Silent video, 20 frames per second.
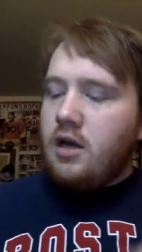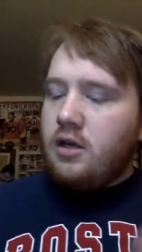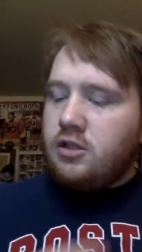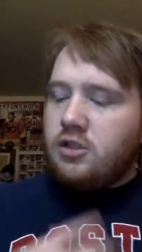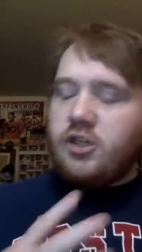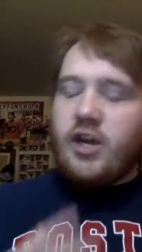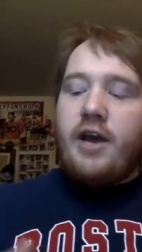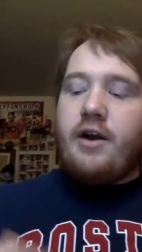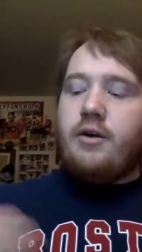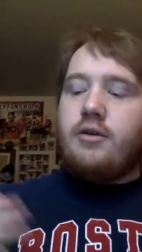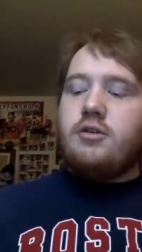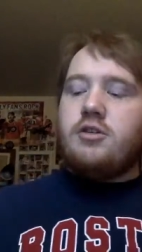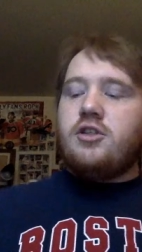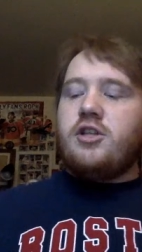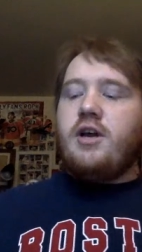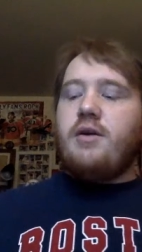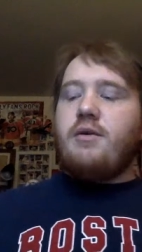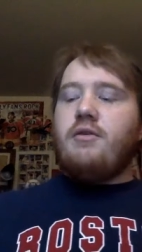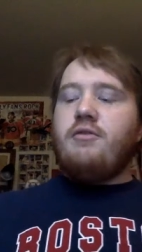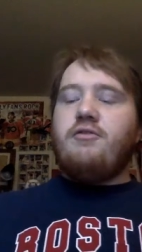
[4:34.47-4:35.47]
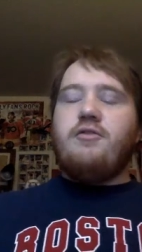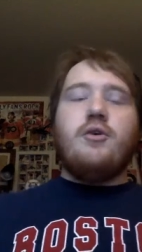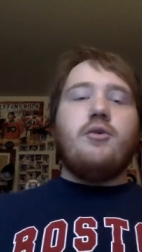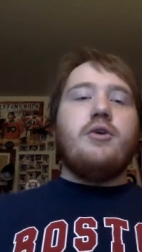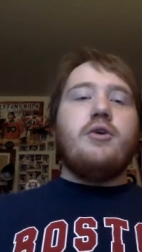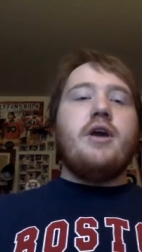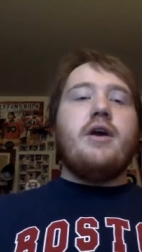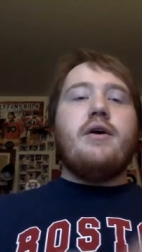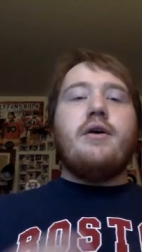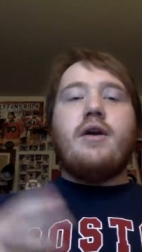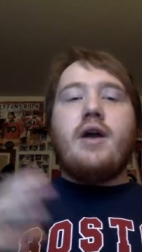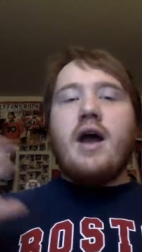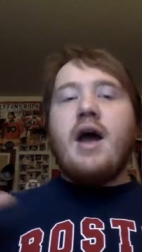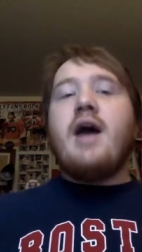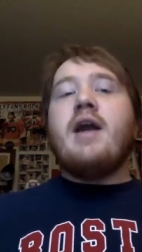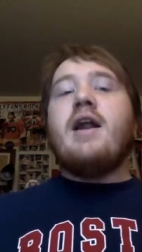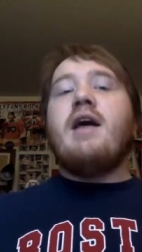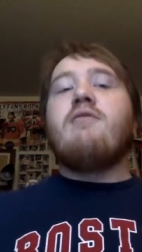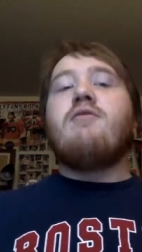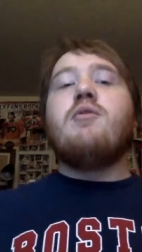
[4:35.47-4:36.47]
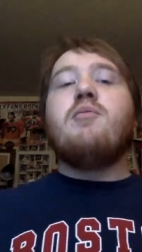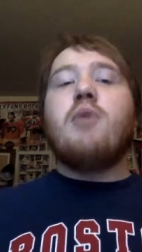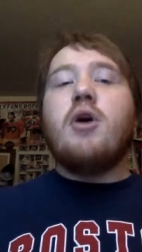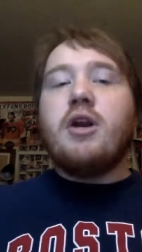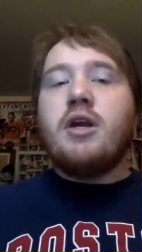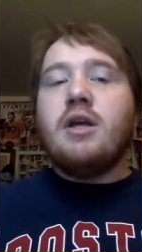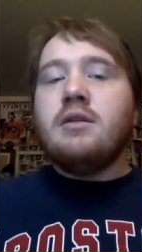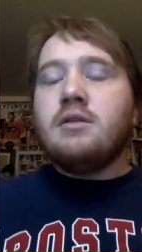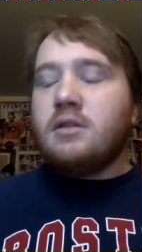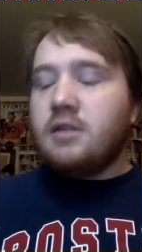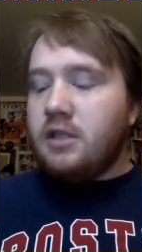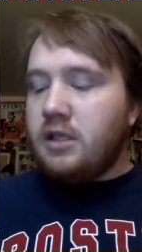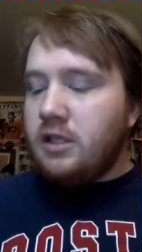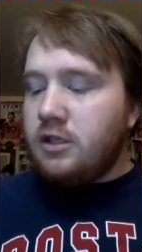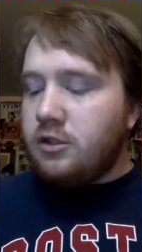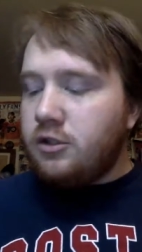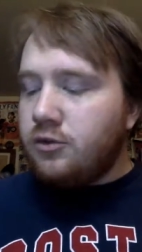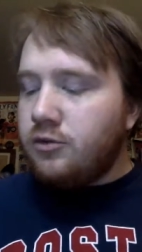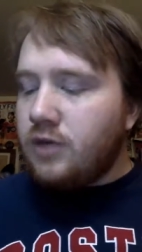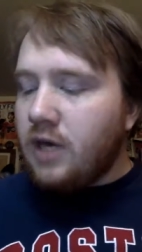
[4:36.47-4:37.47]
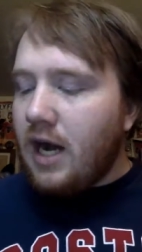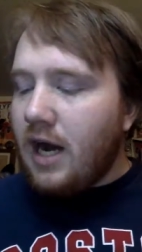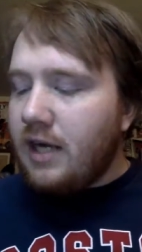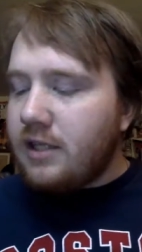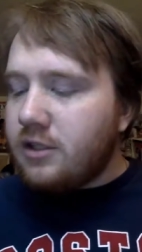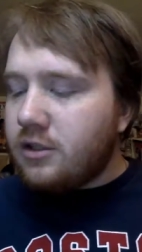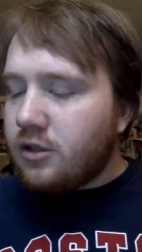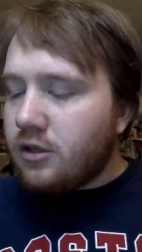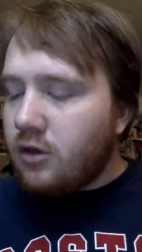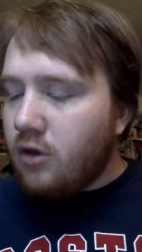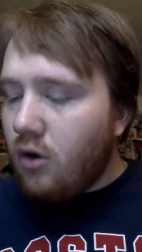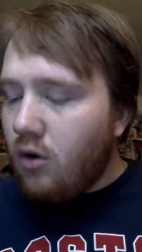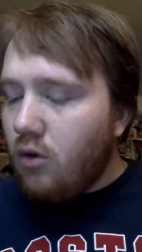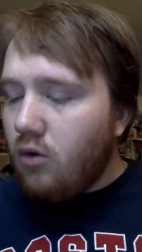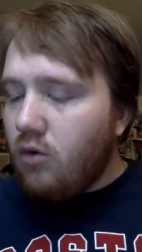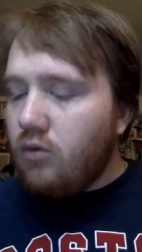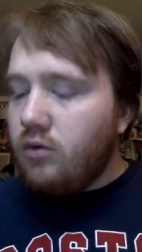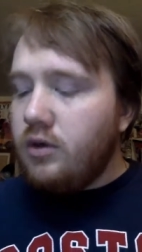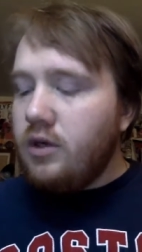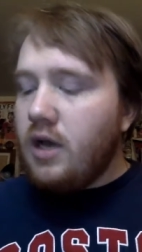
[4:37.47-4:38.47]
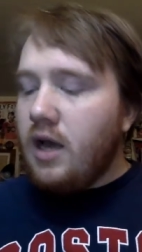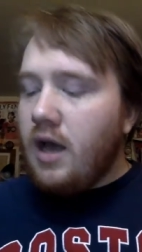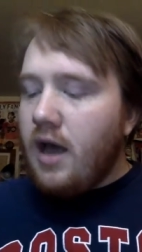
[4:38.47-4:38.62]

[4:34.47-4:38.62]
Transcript: Jenner, Sarah Fillier, and everybody lead you guys to gold.